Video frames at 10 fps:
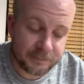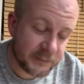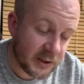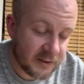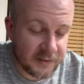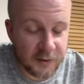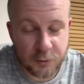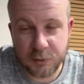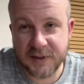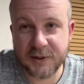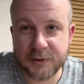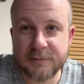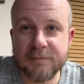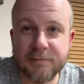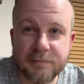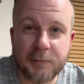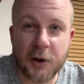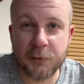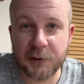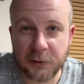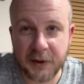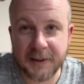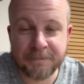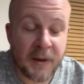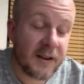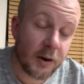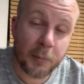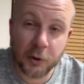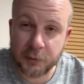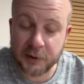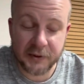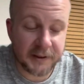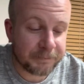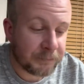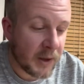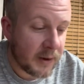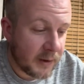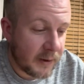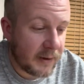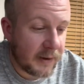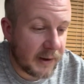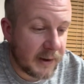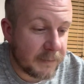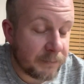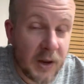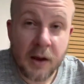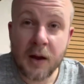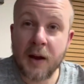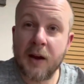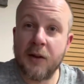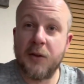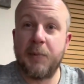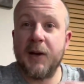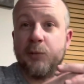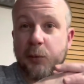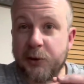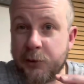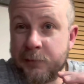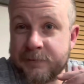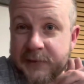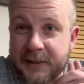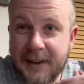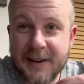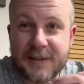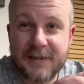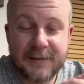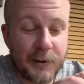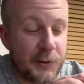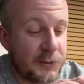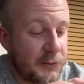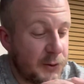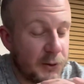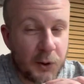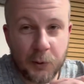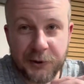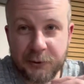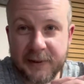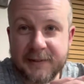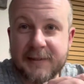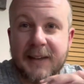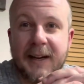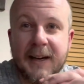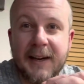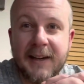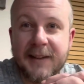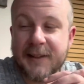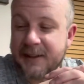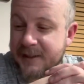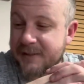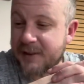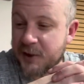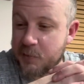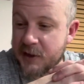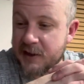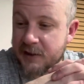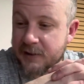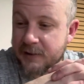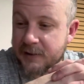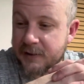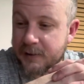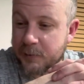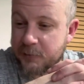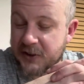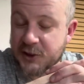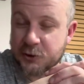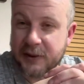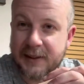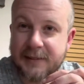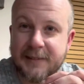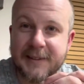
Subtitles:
so critical. Buy the real thing. So I bought the real thing. The BMW, in case those of you that are wondering, it is going to be featuring at